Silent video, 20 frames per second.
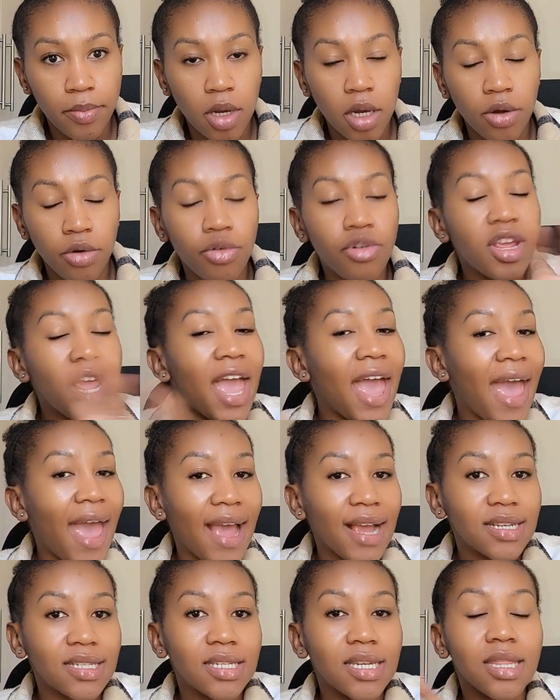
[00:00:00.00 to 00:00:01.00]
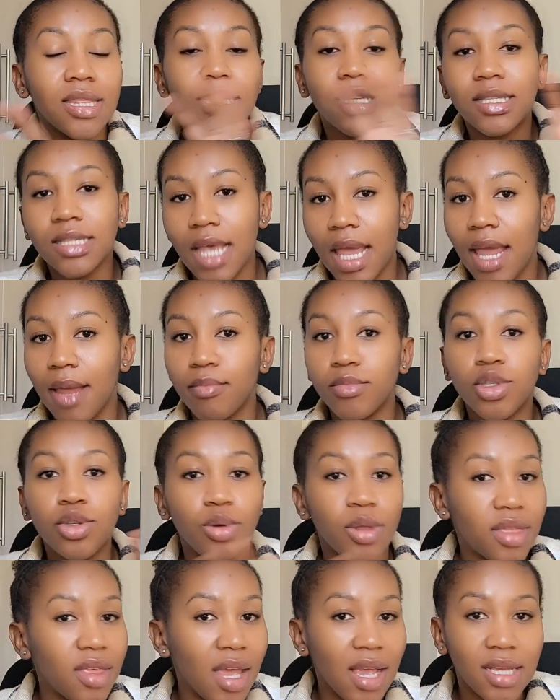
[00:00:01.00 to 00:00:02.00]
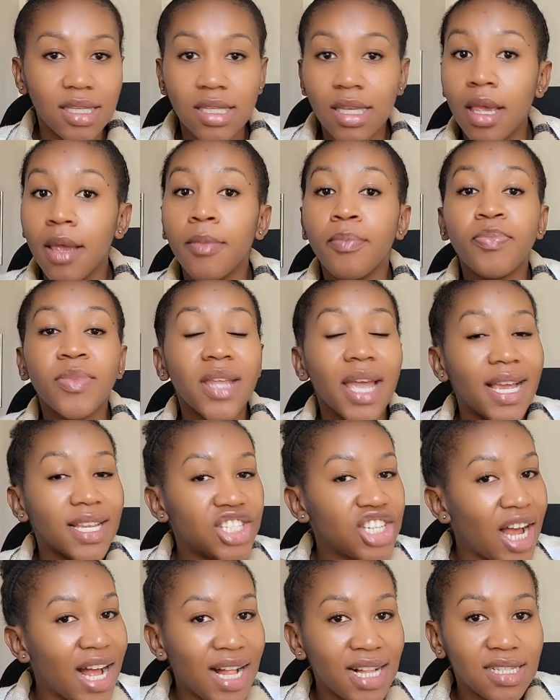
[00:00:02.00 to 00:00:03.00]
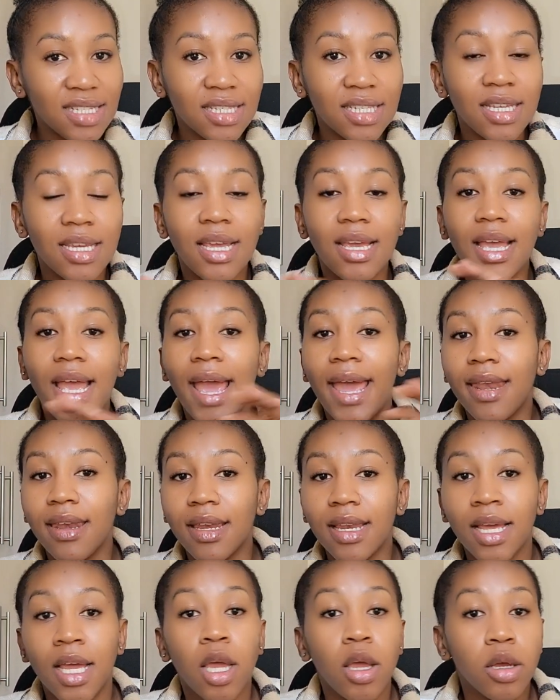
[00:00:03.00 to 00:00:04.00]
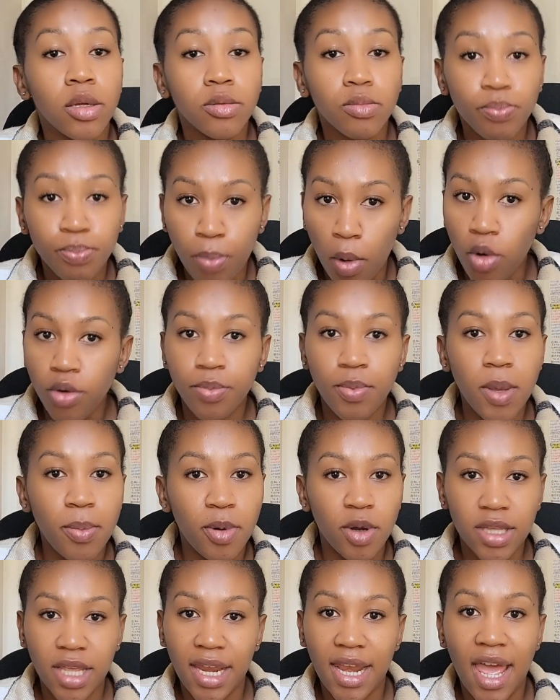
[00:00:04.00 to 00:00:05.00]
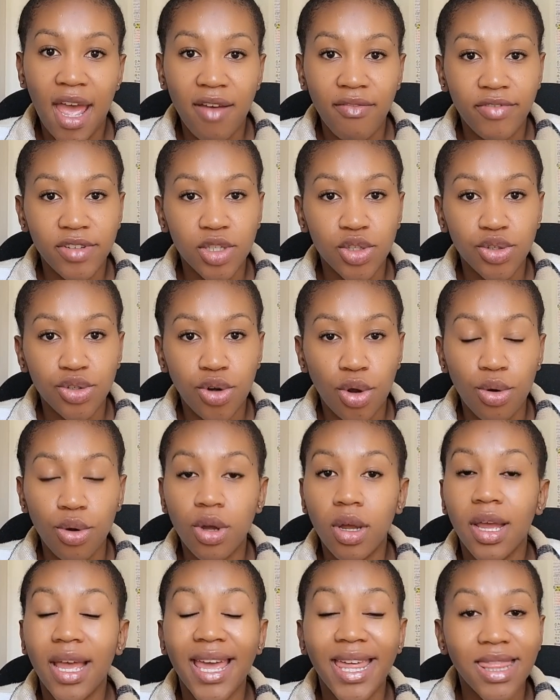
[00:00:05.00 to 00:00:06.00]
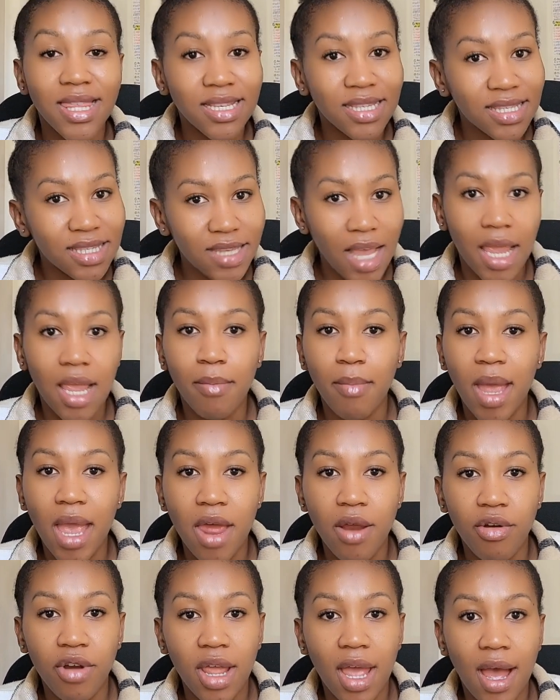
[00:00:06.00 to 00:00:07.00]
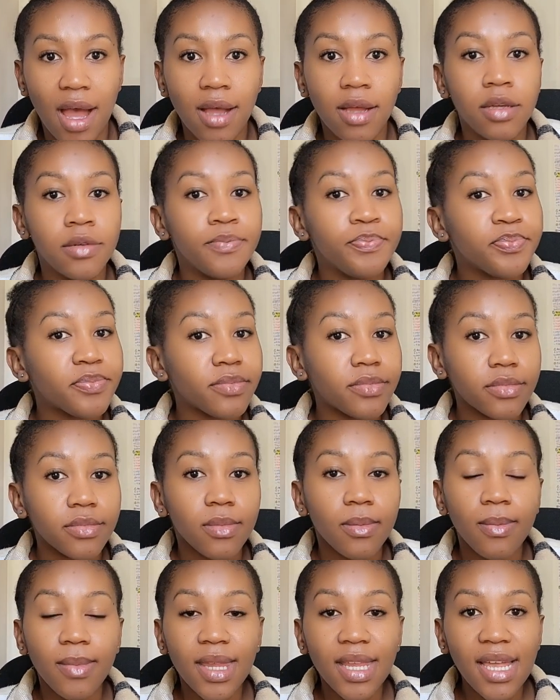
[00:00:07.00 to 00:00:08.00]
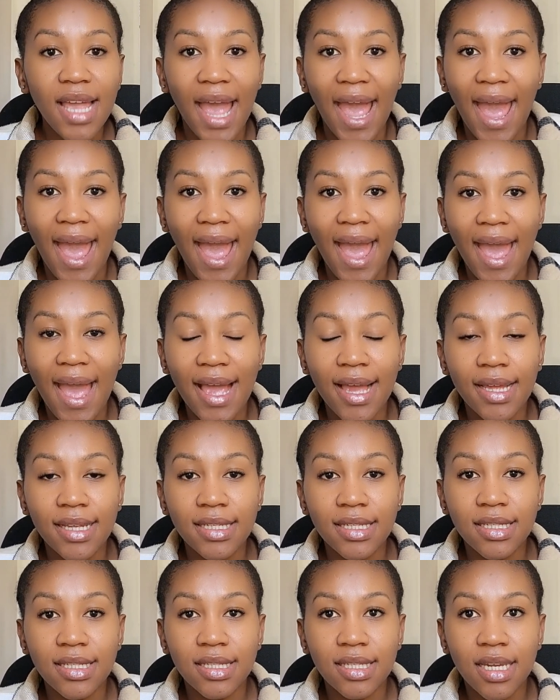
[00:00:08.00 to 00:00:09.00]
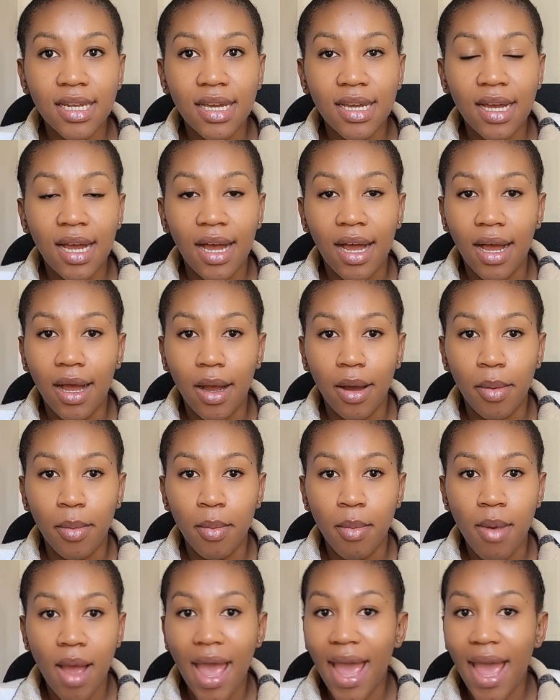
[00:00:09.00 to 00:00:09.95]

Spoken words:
react the same to things. A child and both people can have a stroke in the same area, and I